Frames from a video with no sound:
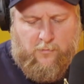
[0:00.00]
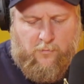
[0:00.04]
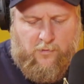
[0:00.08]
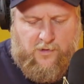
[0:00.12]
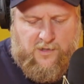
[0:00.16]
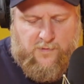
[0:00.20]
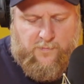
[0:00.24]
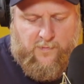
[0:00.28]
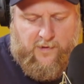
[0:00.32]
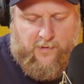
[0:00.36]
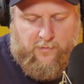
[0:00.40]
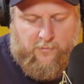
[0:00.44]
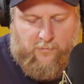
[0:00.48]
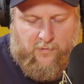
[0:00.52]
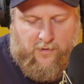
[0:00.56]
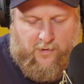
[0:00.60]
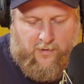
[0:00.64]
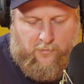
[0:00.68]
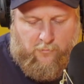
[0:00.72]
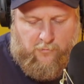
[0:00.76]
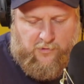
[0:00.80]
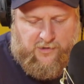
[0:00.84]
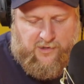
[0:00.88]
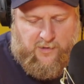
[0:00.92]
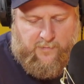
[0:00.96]

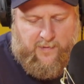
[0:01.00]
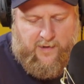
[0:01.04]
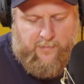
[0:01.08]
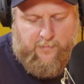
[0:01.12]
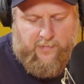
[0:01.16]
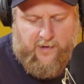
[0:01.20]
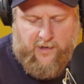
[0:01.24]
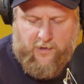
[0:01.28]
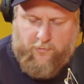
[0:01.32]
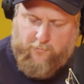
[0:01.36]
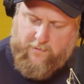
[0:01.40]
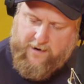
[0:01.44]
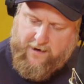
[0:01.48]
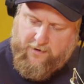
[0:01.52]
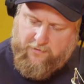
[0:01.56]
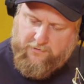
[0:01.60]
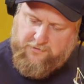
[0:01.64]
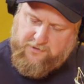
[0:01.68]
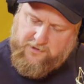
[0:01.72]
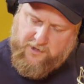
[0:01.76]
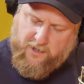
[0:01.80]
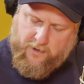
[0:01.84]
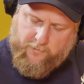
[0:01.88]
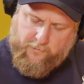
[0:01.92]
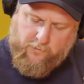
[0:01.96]
what do you mean by a
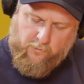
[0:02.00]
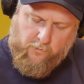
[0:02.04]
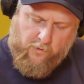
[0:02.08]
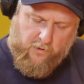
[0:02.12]
roundup?